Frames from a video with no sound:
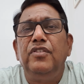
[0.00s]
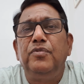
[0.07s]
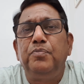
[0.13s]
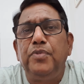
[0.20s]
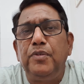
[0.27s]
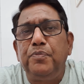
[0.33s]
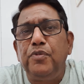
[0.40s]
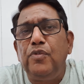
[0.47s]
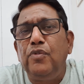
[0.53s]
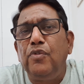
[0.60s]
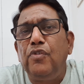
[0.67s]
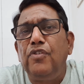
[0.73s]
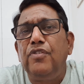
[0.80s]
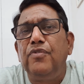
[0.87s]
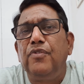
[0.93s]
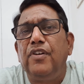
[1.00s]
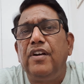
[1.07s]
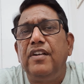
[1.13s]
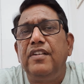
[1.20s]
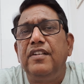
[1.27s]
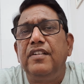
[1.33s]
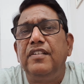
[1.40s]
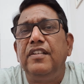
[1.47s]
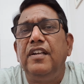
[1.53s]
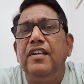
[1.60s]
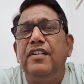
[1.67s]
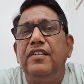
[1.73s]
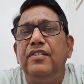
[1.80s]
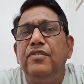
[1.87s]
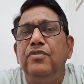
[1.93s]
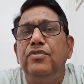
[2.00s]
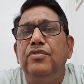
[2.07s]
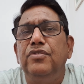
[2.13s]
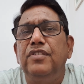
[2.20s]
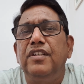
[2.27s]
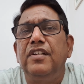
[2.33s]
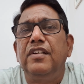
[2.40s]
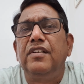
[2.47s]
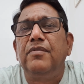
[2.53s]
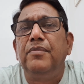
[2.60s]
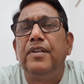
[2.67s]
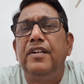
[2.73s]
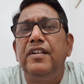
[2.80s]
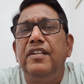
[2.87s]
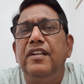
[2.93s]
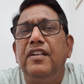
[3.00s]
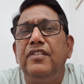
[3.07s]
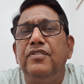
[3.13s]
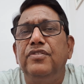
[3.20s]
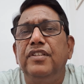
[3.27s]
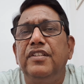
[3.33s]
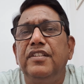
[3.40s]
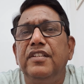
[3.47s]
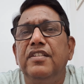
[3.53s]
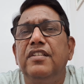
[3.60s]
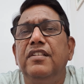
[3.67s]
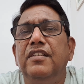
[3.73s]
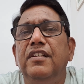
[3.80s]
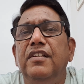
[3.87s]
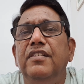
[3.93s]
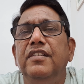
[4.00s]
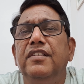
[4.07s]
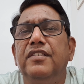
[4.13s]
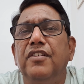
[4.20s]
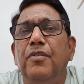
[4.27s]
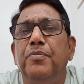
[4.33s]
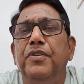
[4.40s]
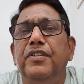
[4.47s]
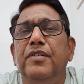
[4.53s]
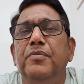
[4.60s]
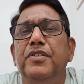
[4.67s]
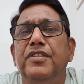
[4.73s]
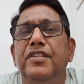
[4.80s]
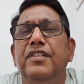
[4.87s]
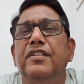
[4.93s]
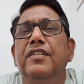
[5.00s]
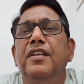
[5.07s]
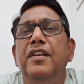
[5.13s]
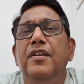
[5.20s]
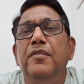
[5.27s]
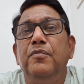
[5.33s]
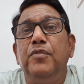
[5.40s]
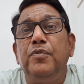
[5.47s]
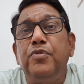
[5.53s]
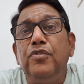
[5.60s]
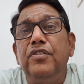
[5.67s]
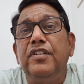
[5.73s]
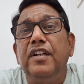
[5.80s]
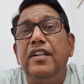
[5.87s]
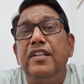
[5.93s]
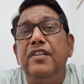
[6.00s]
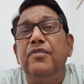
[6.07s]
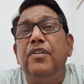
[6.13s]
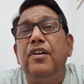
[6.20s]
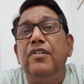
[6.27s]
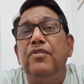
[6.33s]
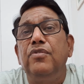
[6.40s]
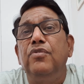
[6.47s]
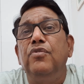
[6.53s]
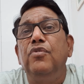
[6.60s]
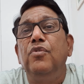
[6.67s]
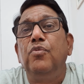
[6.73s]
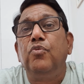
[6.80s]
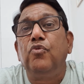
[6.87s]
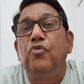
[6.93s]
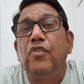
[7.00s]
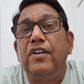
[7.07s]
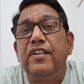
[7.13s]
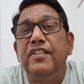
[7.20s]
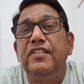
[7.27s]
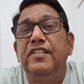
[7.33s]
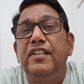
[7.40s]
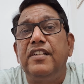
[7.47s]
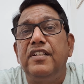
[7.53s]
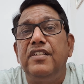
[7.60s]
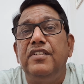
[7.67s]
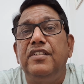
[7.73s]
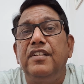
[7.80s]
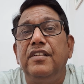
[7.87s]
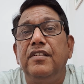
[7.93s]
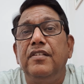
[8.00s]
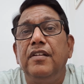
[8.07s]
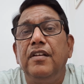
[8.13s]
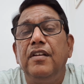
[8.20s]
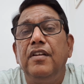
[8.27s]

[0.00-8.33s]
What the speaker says: People don't want that you should recommend, you suggest them stopping the machine. Before that, they want to know what is the region,